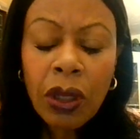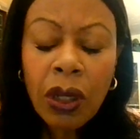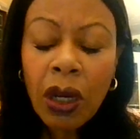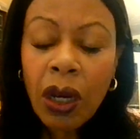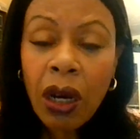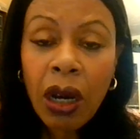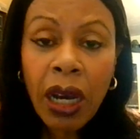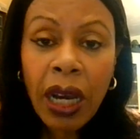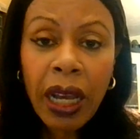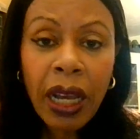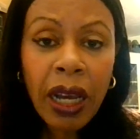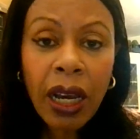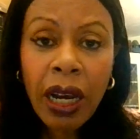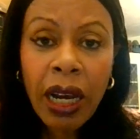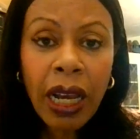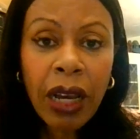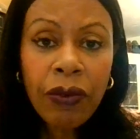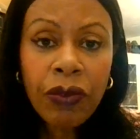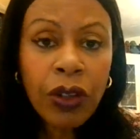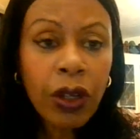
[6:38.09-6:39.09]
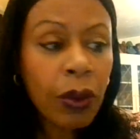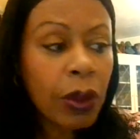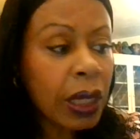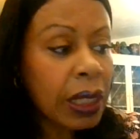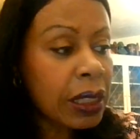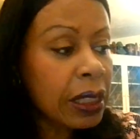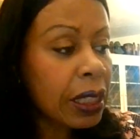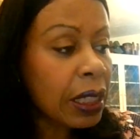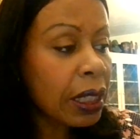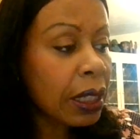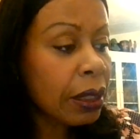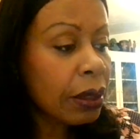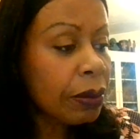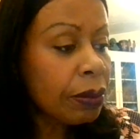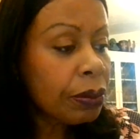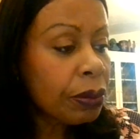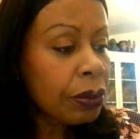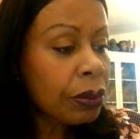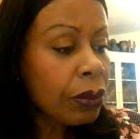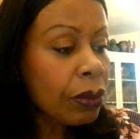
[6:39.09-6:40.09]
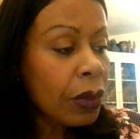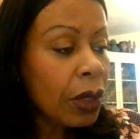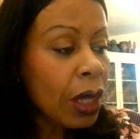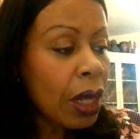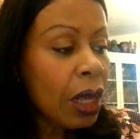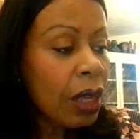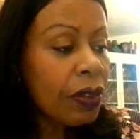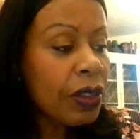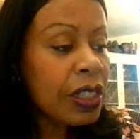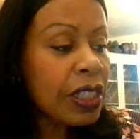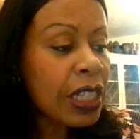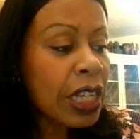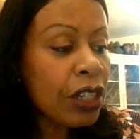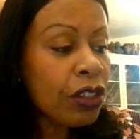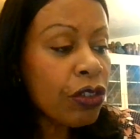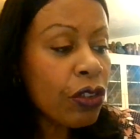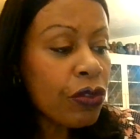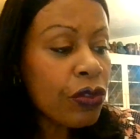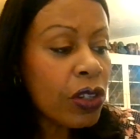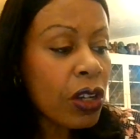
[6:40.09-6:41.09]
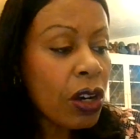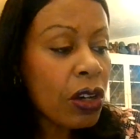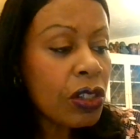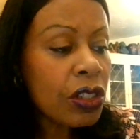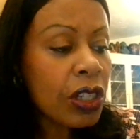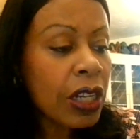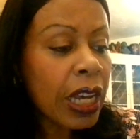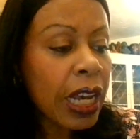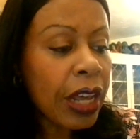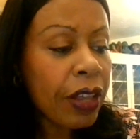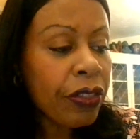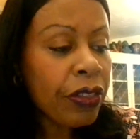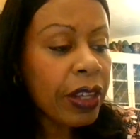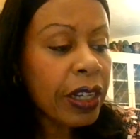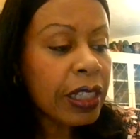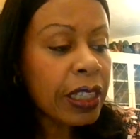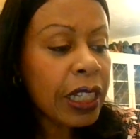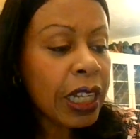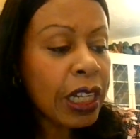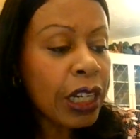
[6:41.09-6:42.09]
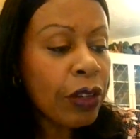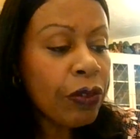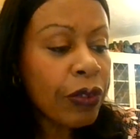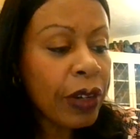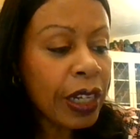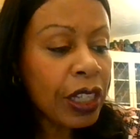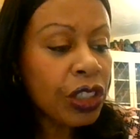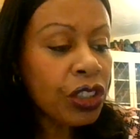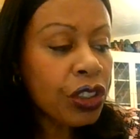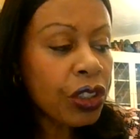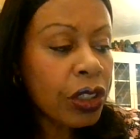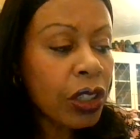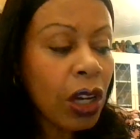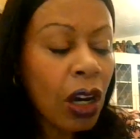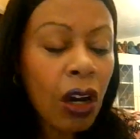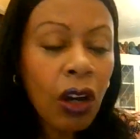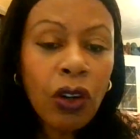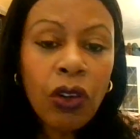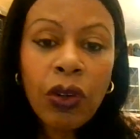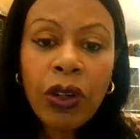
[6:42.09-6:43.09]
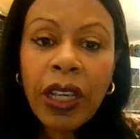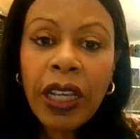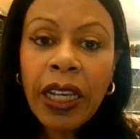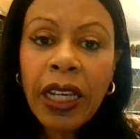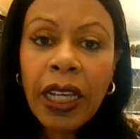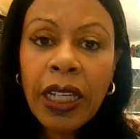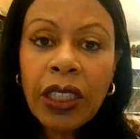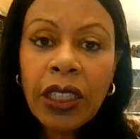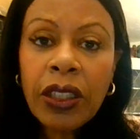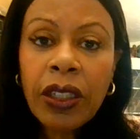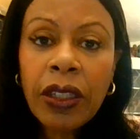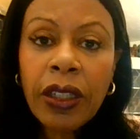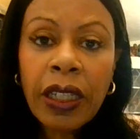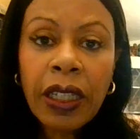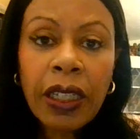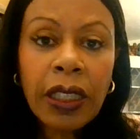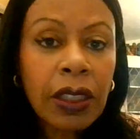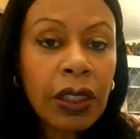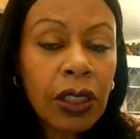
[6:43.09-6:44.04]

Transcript: I, I have no idea. The Centre of Data Ethics Innovation are looking into this.